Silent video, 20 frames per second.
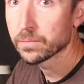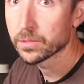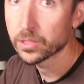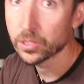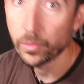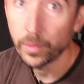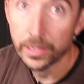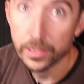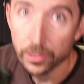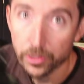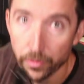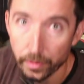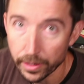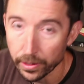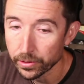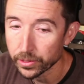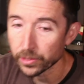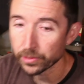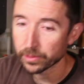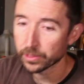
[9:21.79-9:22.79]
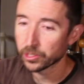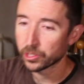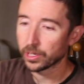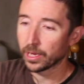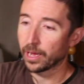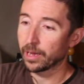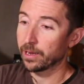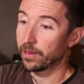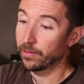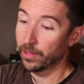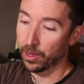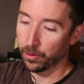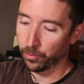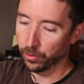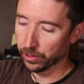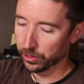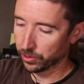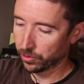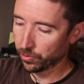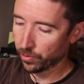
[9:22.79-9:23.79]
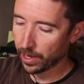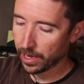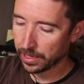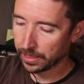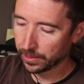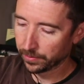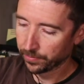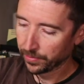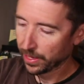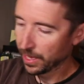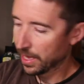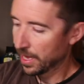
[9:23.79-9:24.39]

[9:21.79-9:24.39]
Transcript: squeezed the trigger, took the shot, and that worked great.